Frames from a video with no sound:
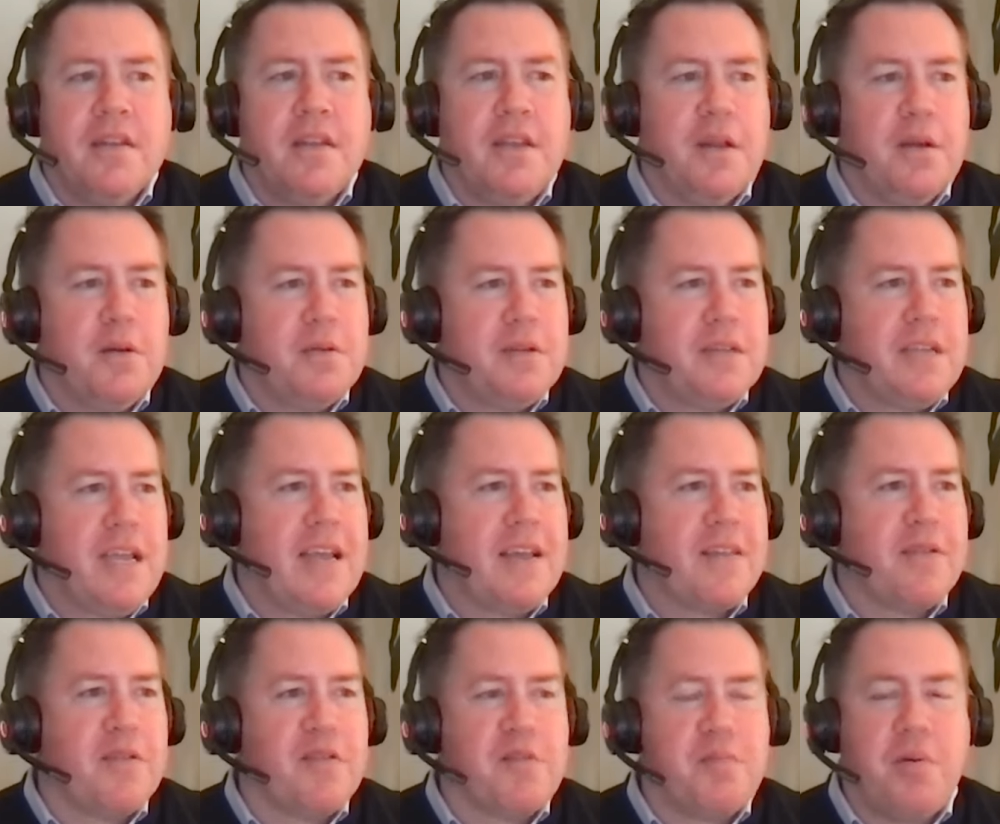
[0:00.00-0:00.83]
you know
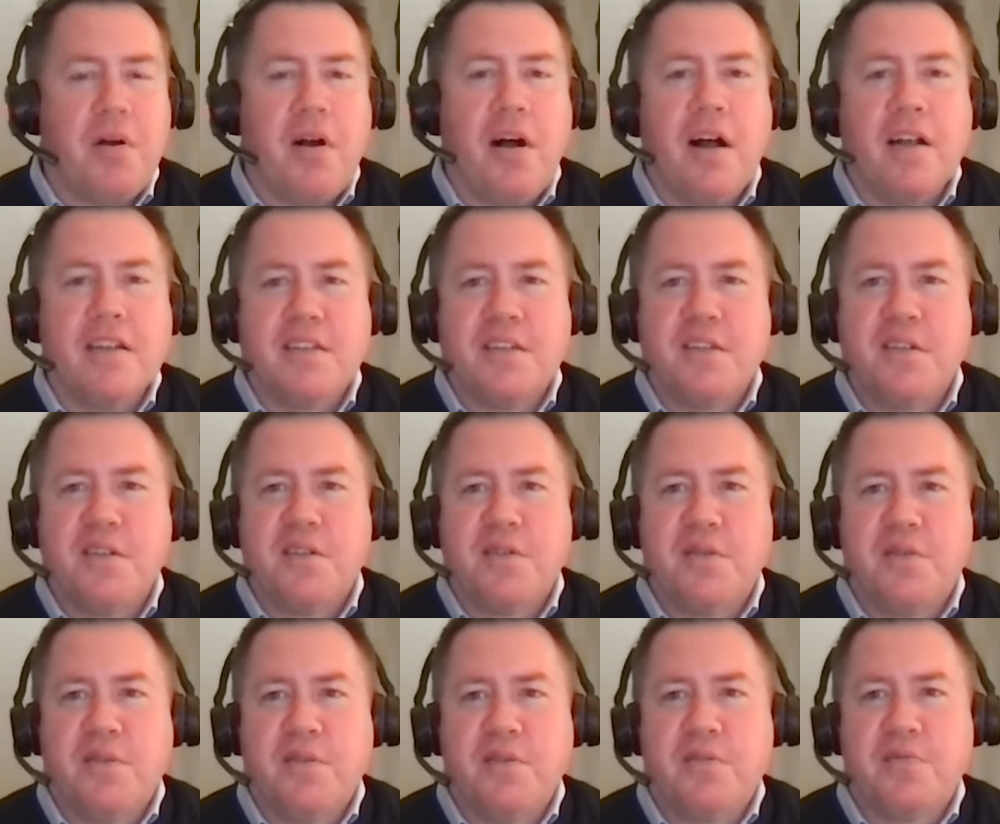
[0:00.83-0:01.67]
take those
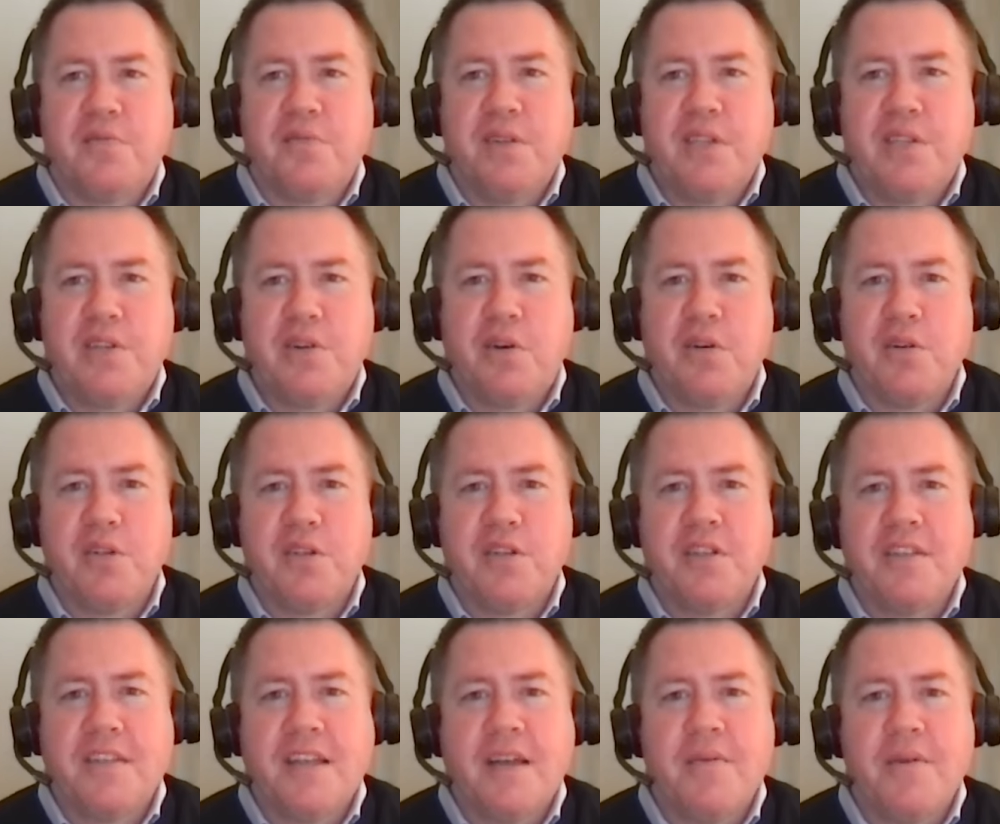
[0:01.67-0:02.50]
pauses or those
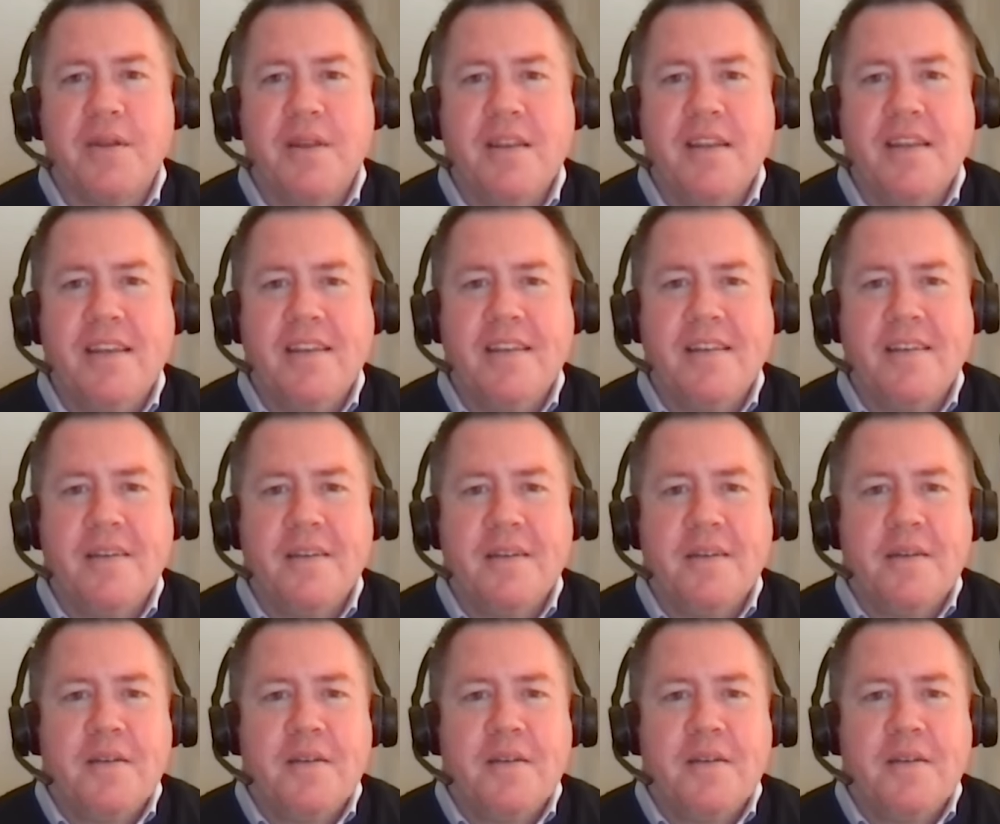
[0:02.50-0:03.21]
recharges that we need